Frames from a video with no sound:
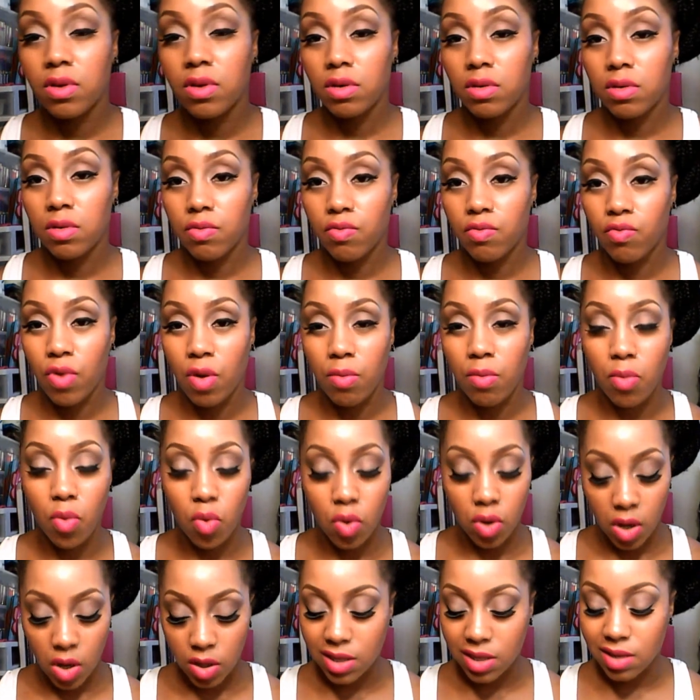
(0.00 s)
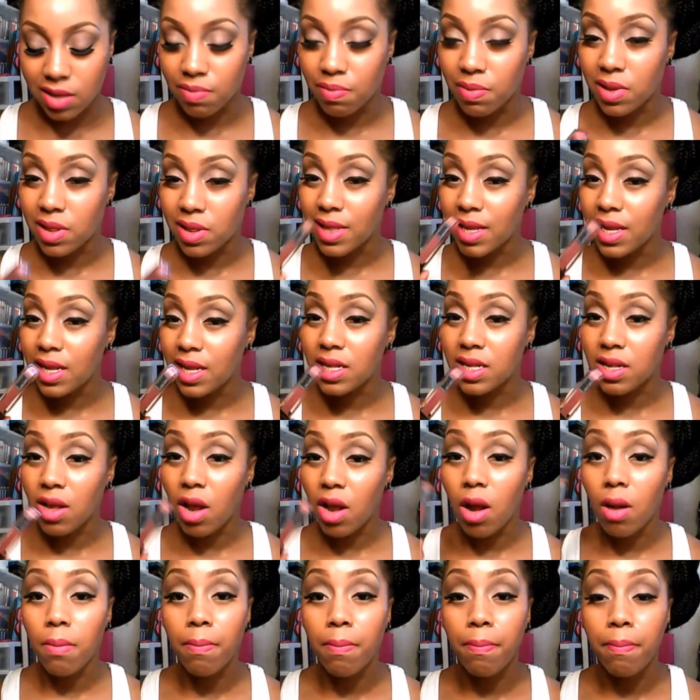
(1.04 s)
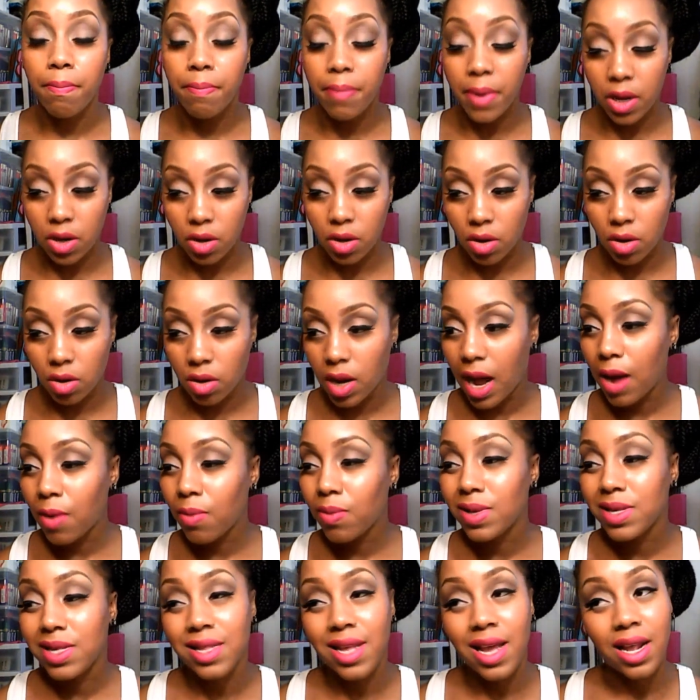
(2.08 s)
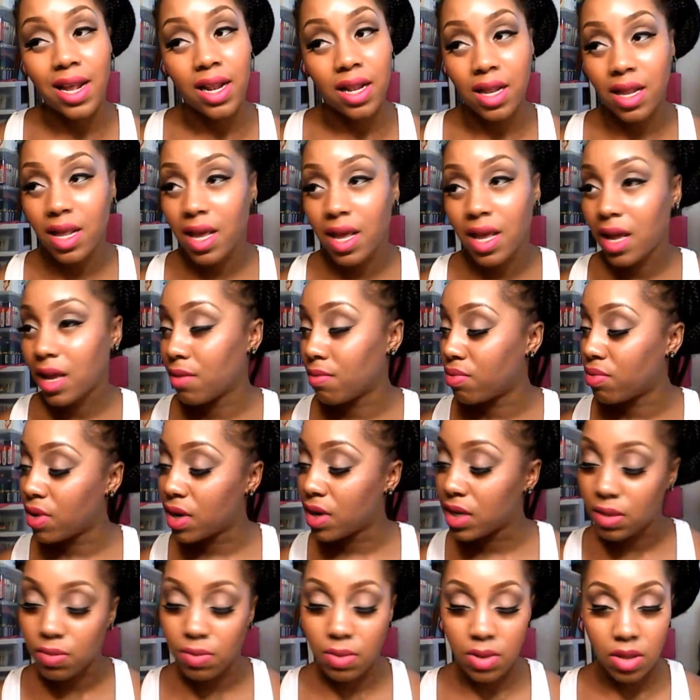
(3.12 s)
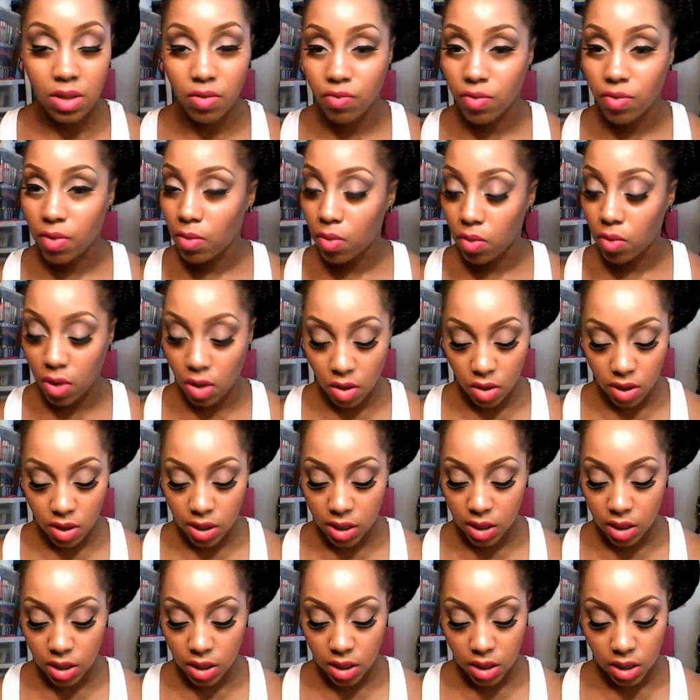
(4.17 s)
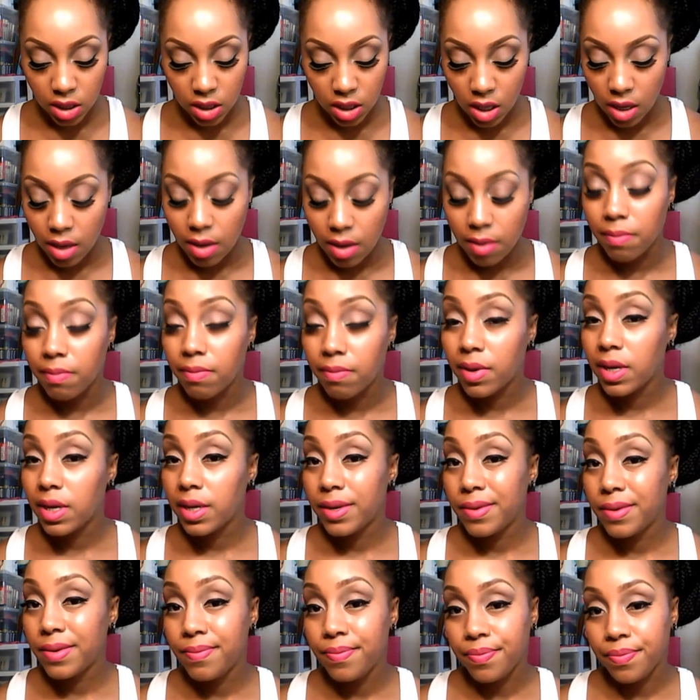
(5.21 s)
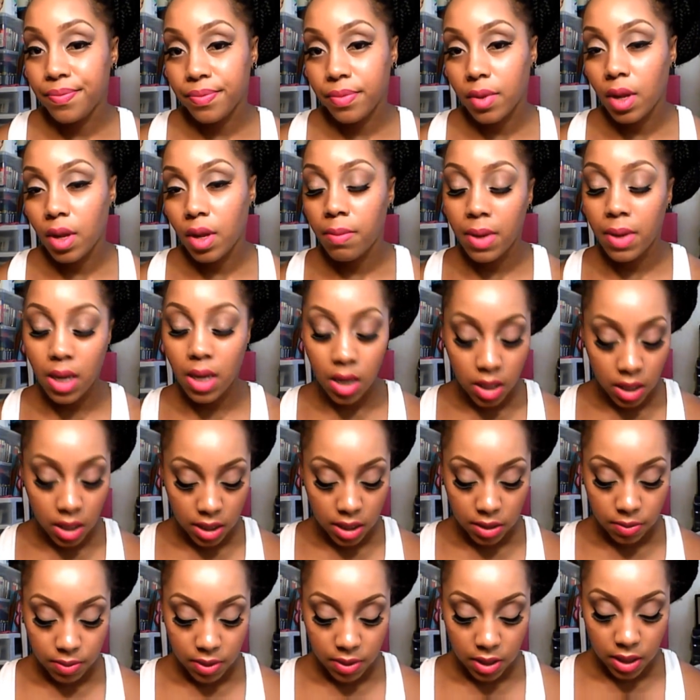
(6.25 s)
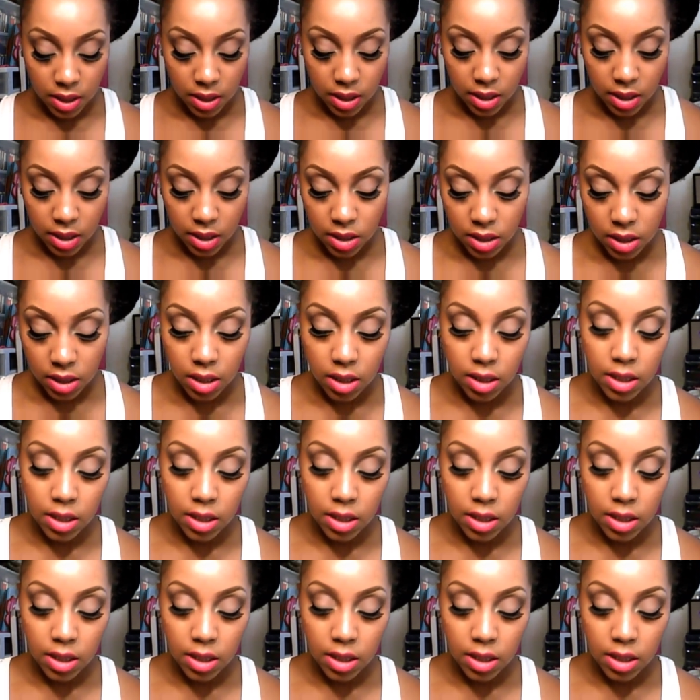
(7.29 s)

the Rimmel glosses, but these are better. I was not that impressed with the Rimmel glosses, but I mean, it is what it is.